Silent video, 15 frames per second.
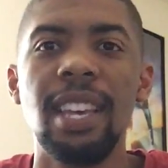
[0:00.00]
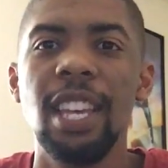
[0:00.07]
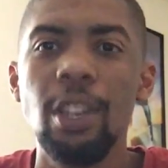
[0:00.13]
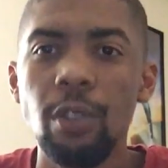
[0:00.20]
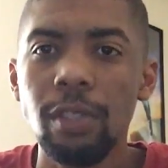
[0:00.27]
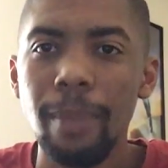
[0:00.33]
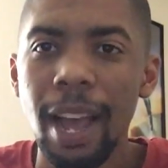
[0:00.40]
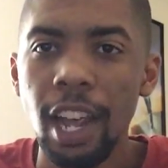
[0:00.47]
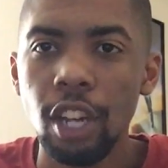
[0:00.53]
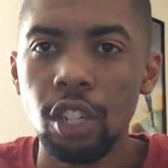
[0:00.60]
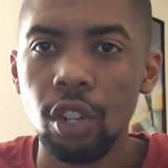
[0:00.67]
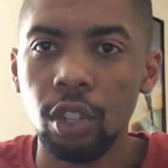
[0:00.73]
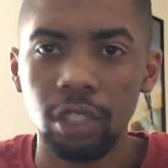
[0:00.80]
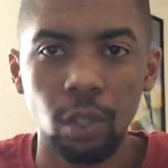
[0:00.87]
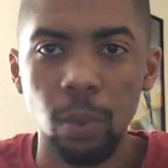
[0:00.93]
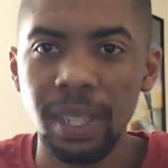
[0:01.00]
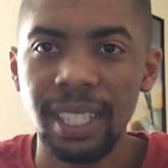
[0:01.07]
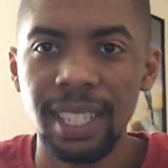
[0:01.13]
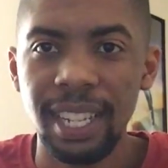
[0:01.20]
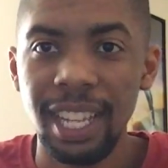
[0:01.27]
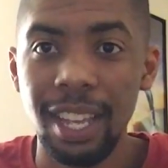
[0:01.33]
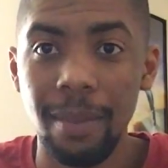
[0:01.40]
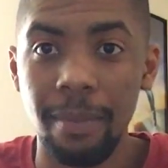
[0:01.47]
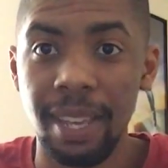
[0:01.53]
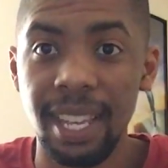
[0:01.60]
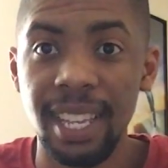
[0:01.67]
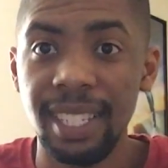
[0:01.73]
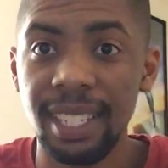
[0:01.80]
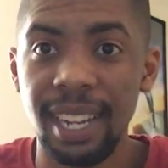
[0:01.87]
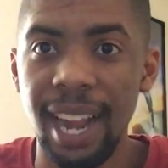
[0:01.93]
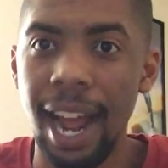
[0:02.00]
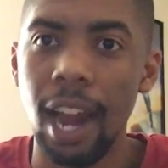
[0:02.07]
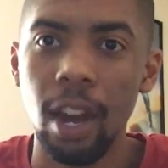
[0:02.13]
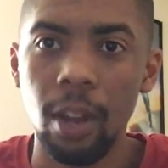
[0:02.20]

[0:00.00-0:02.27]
he was mind controlled. It wasn't him. He said, I